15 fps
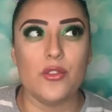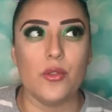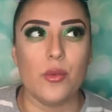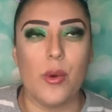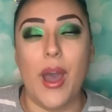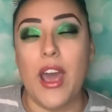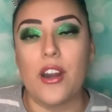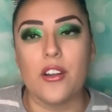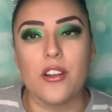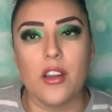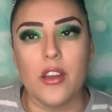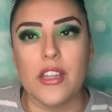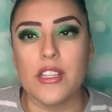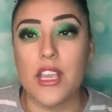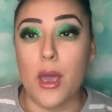Well, I don't
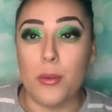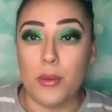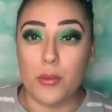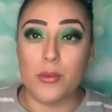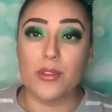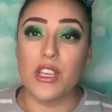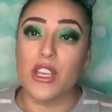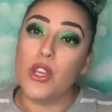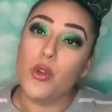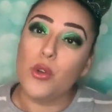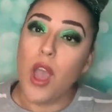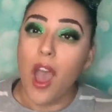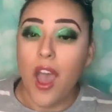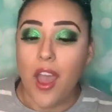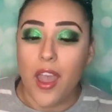know. It's coming from the
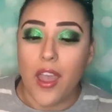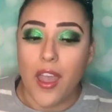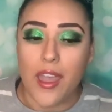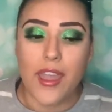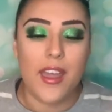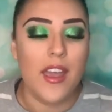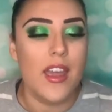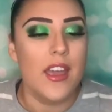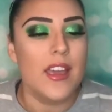UK.